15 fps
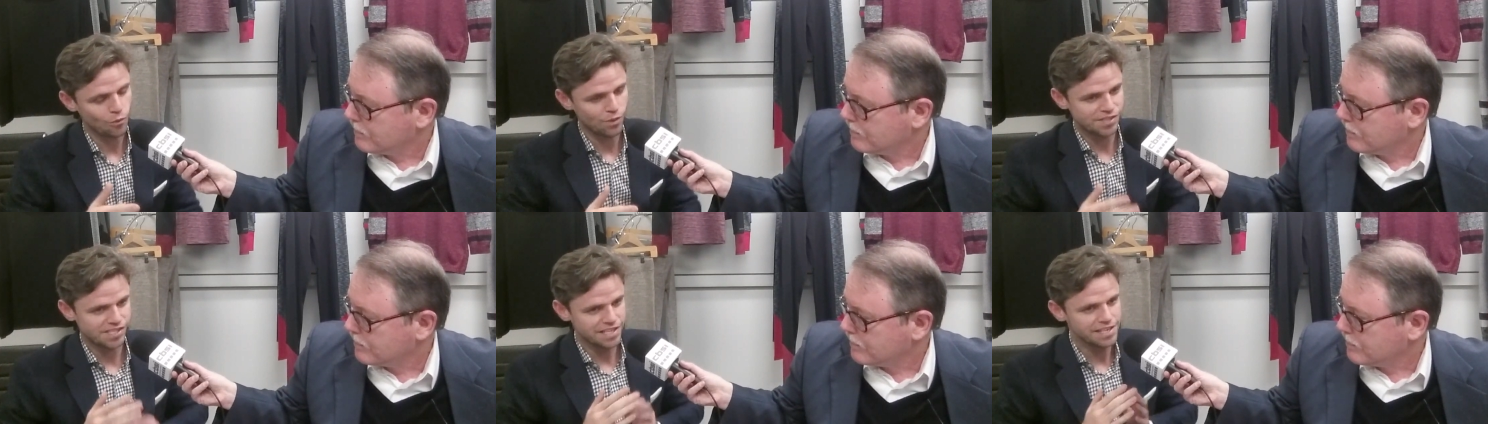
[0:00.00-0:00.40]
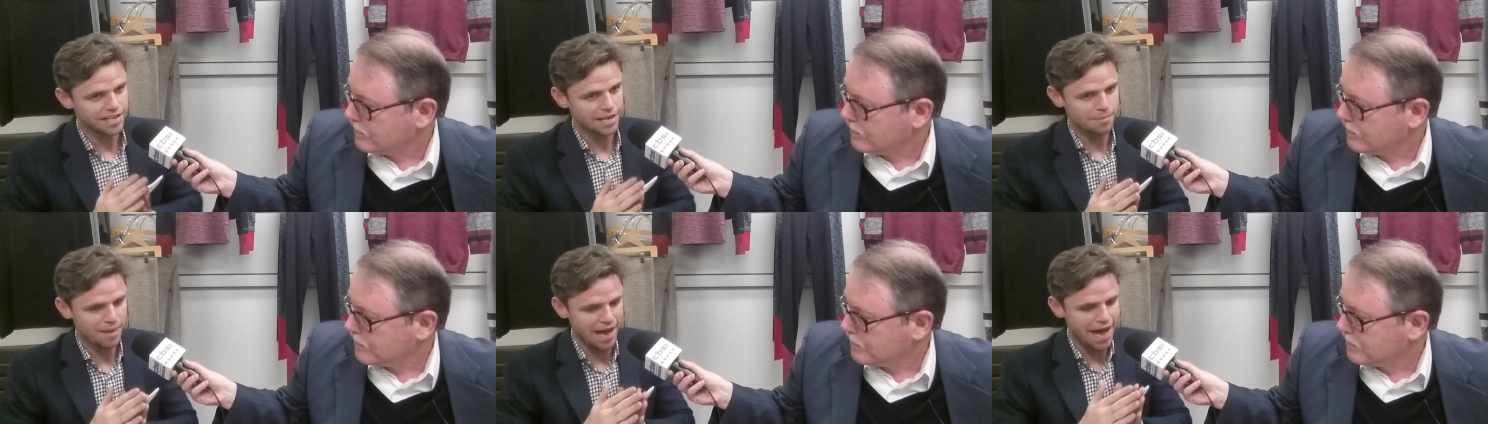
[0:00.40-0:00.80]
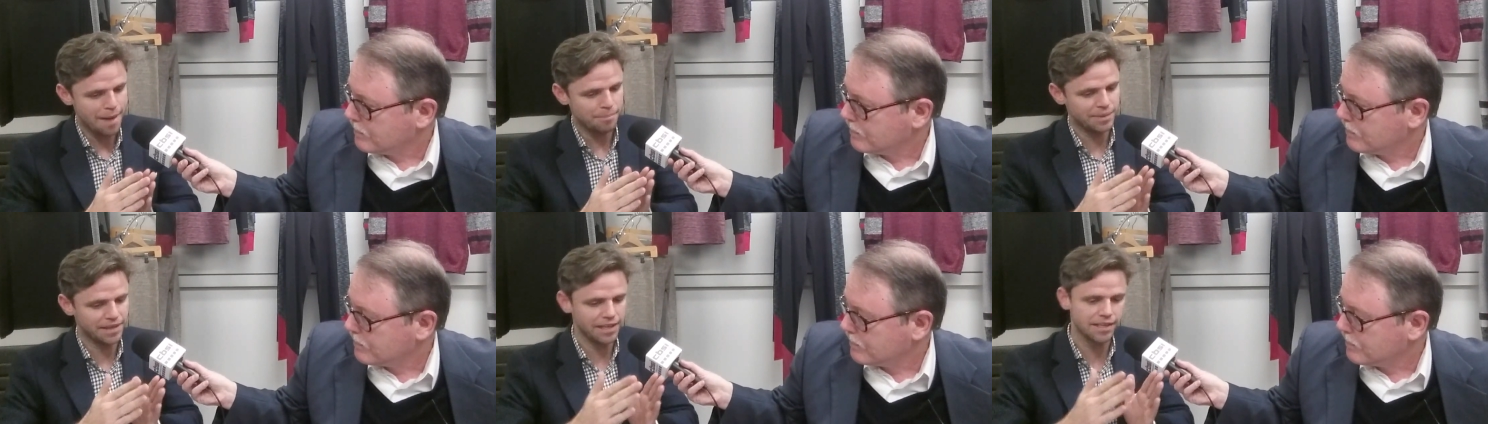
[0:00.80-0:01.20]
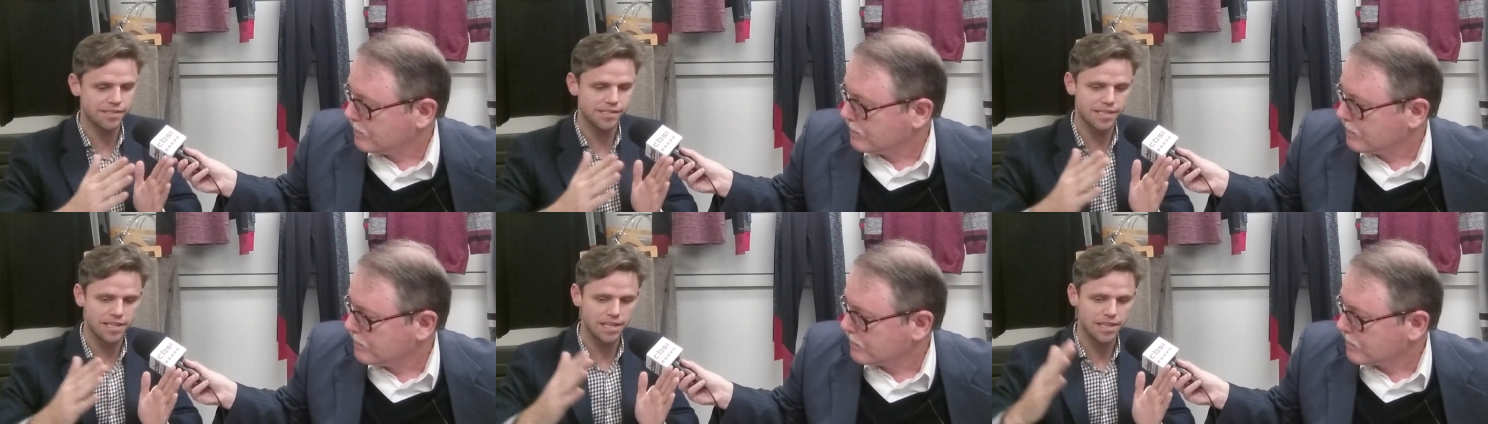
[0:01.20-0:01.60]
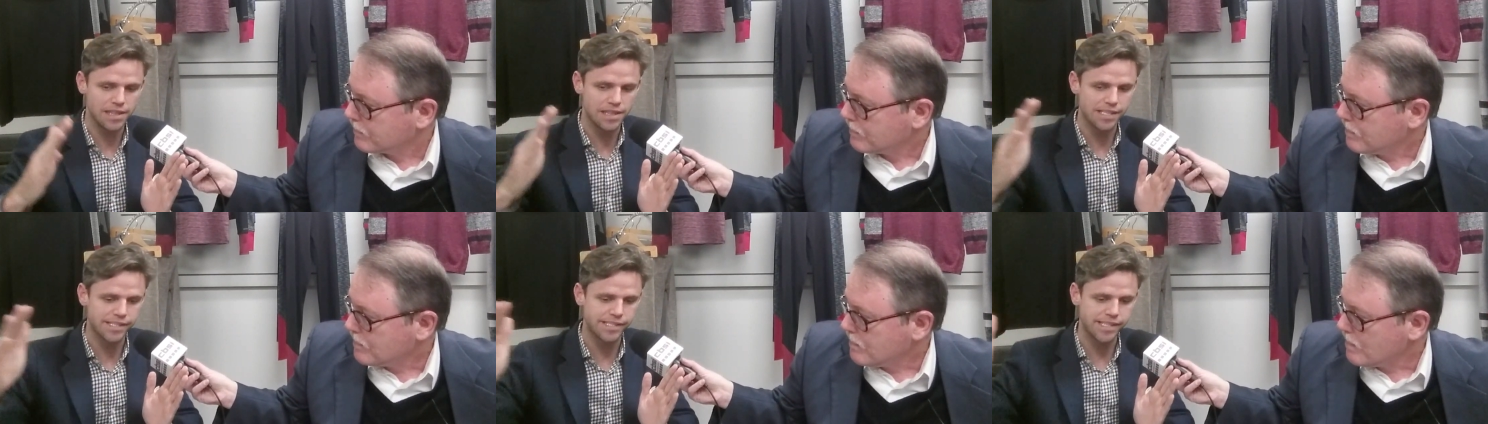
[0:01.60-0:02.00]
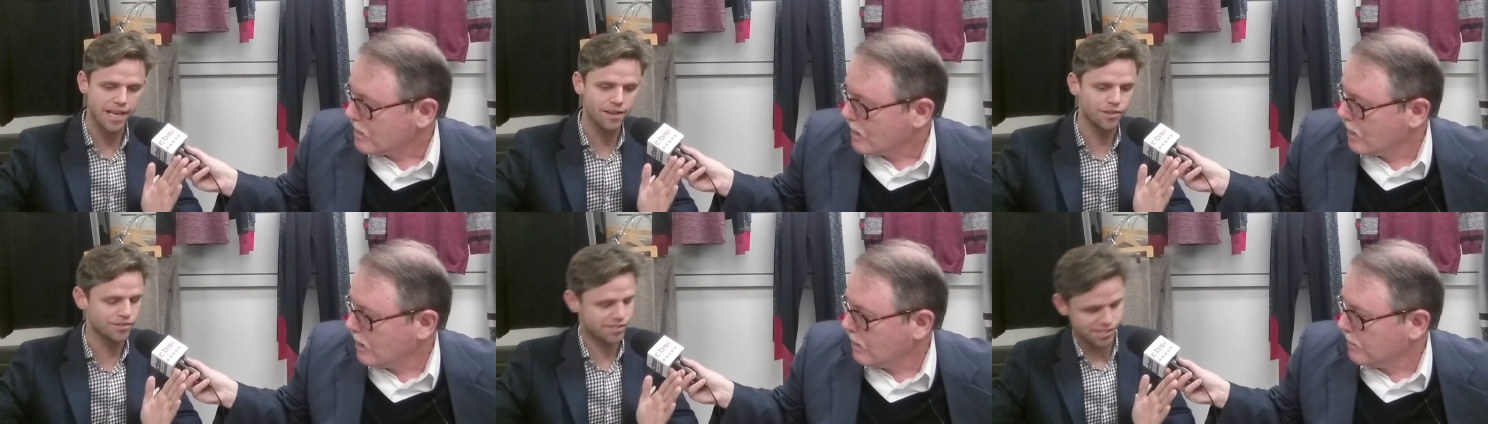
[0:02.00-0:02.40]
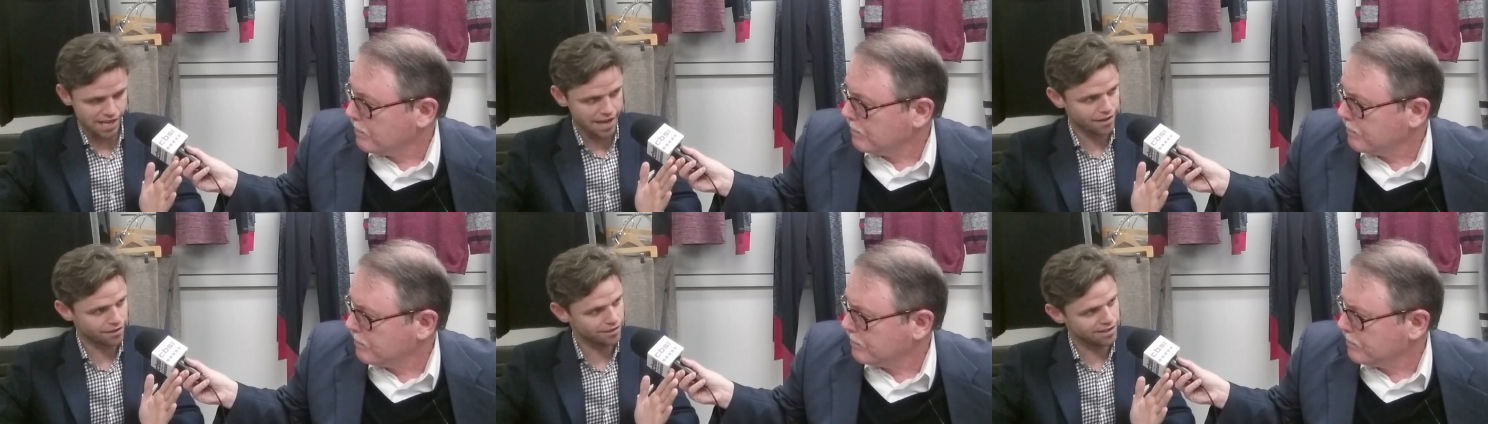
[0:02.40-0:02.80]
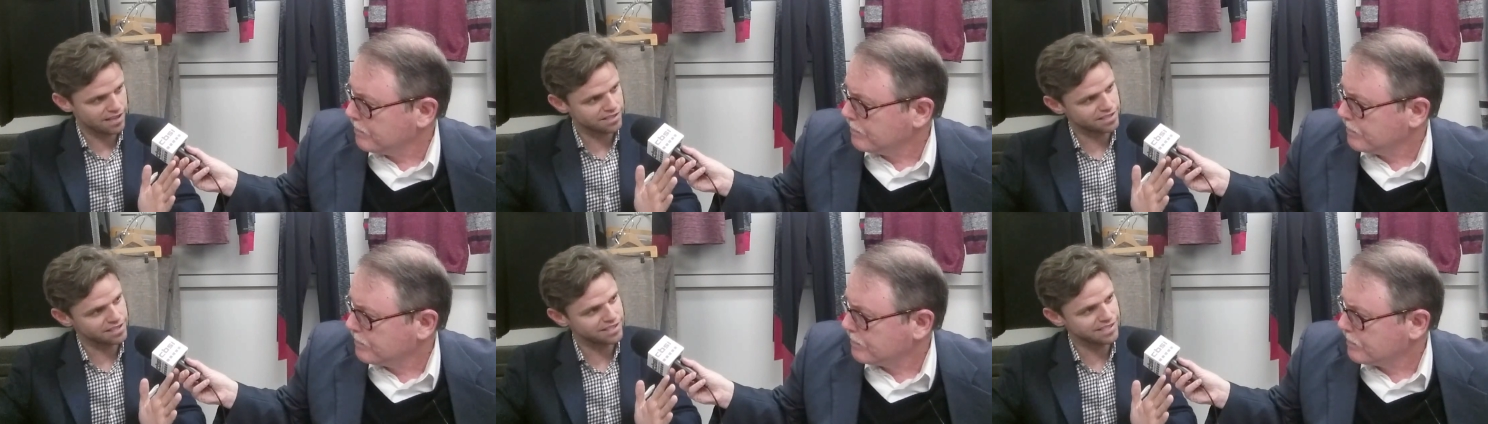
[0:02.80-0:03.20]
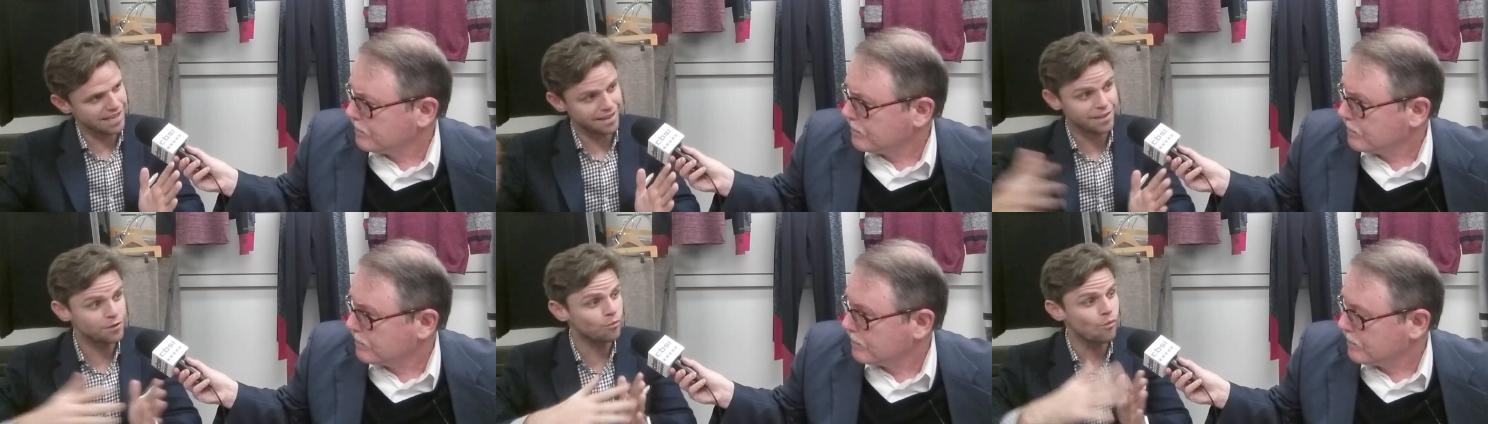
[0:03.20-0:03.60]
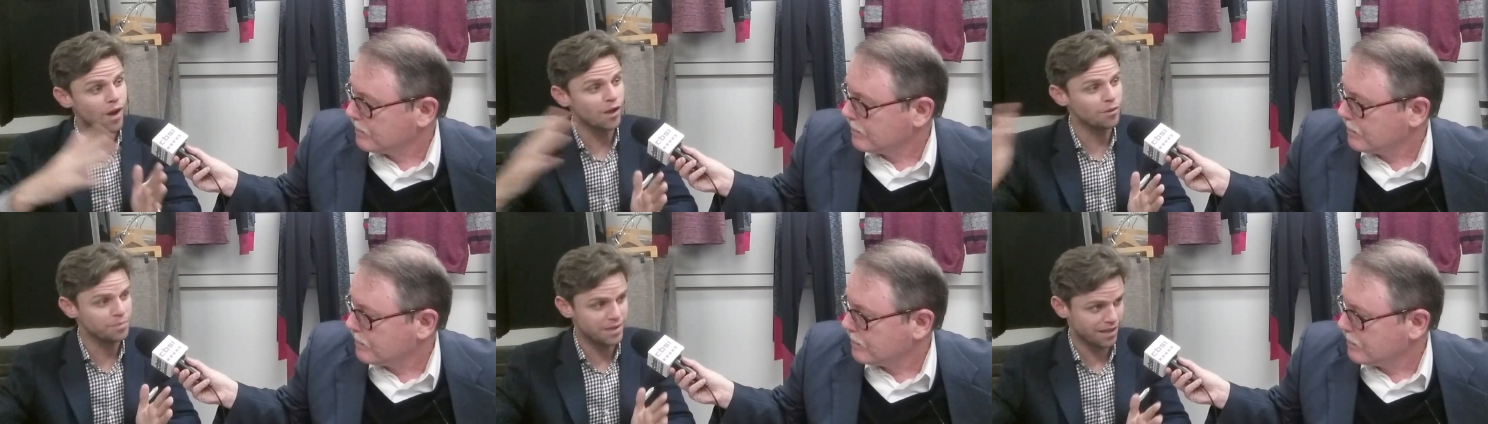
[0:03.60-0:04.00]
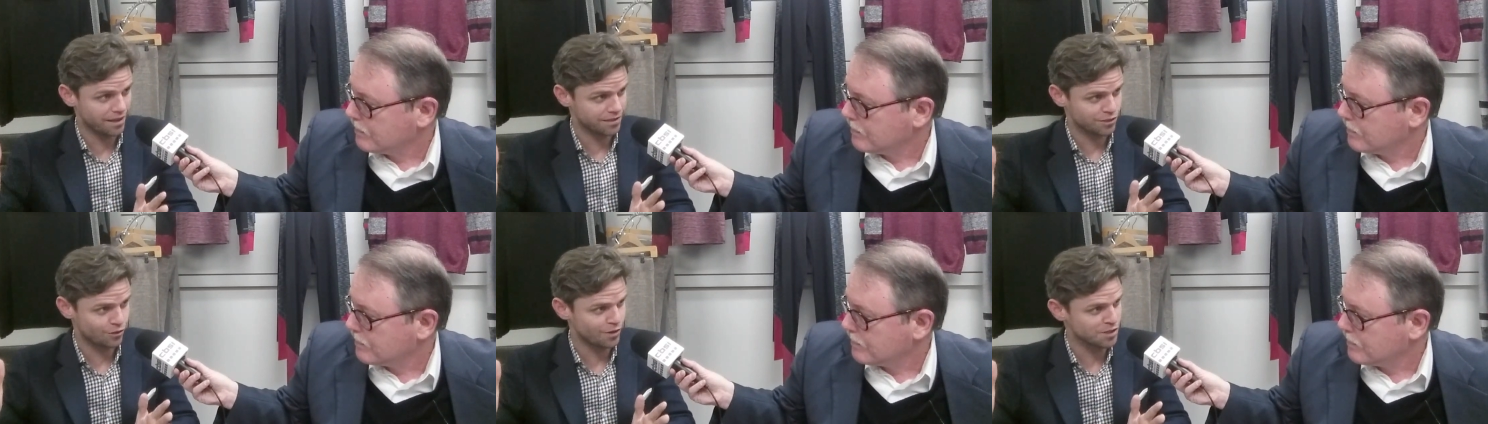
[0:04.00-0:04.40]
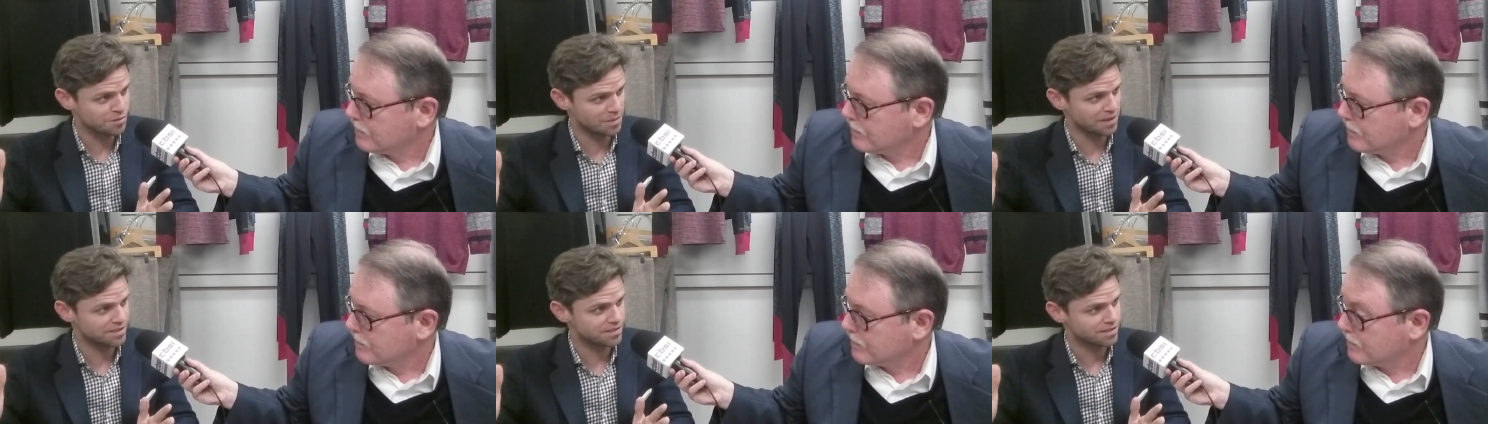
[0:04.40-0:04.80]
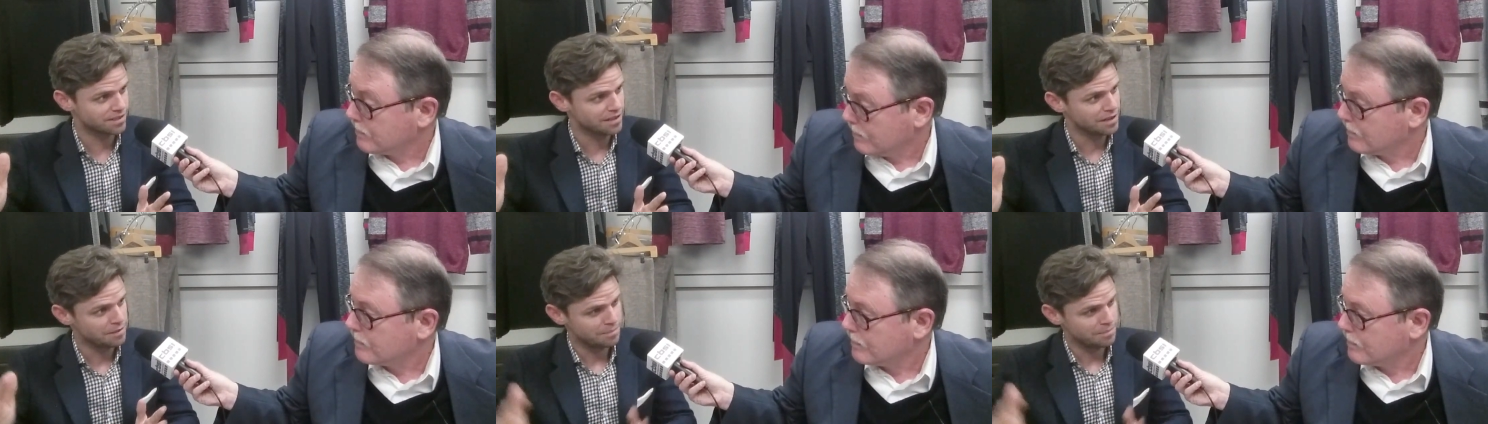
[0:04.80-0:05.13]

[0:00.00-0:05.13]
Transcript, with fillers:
Speaker 1: what's ended up happening is the sales cycle has extended well beyond Christmas